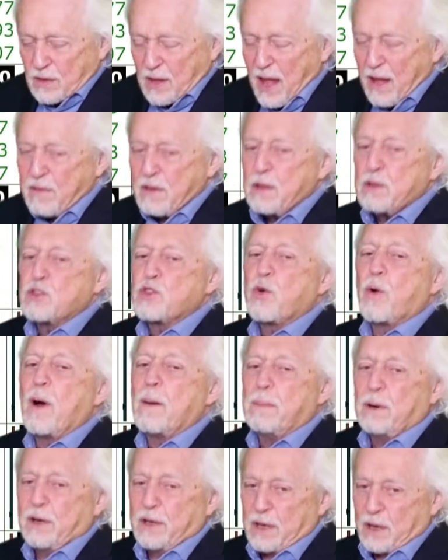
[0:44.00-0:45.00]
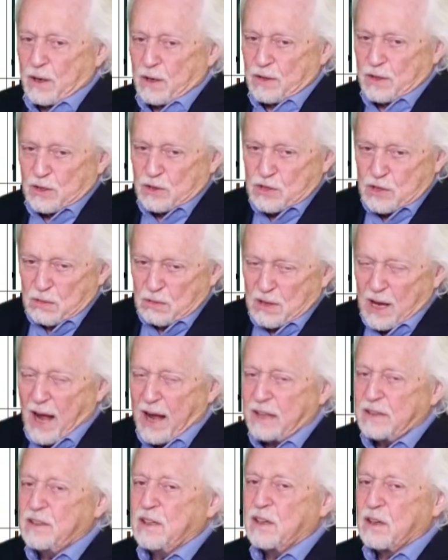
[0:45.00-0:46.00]
having trouble here in the
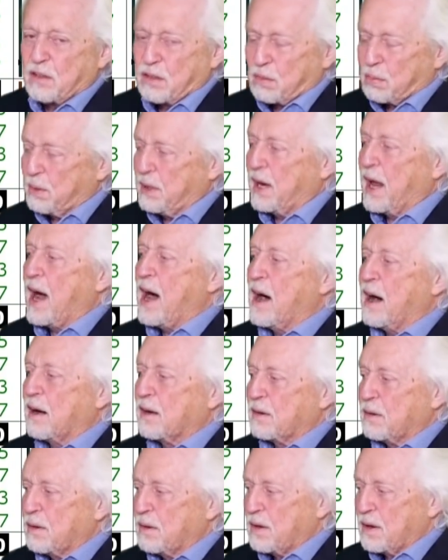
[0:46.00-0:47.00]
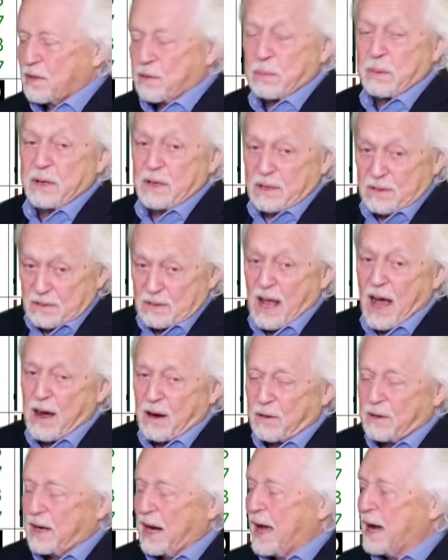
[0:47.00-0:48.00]
$2.90 to
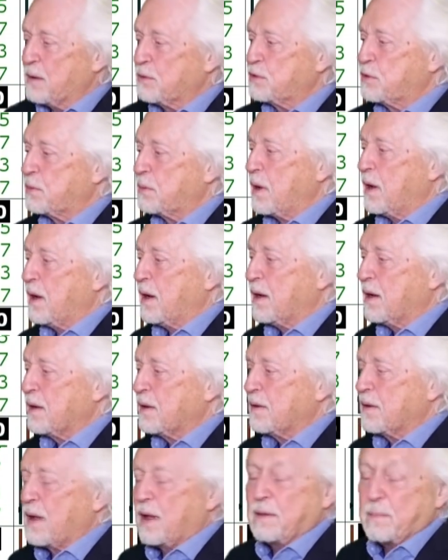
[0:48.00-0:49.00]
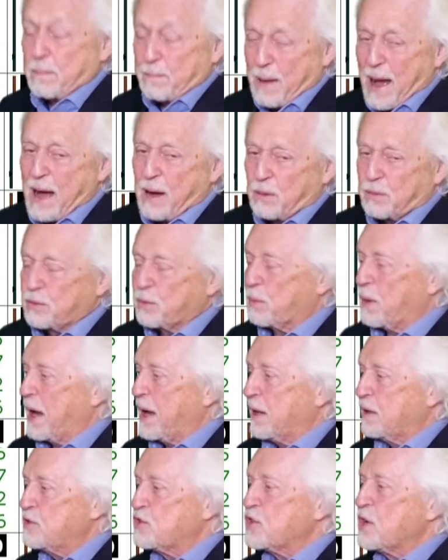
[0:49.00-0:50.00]
$3 an ounce a pound
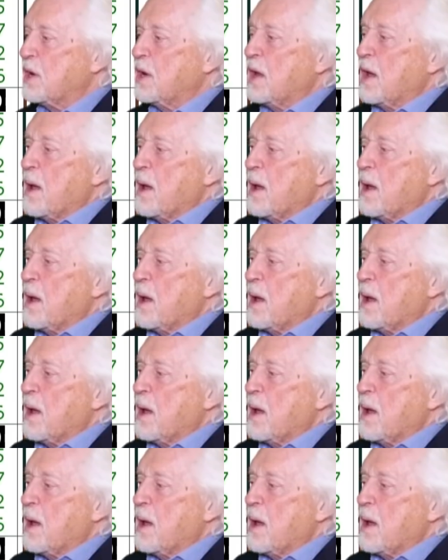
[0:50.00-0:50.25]
range.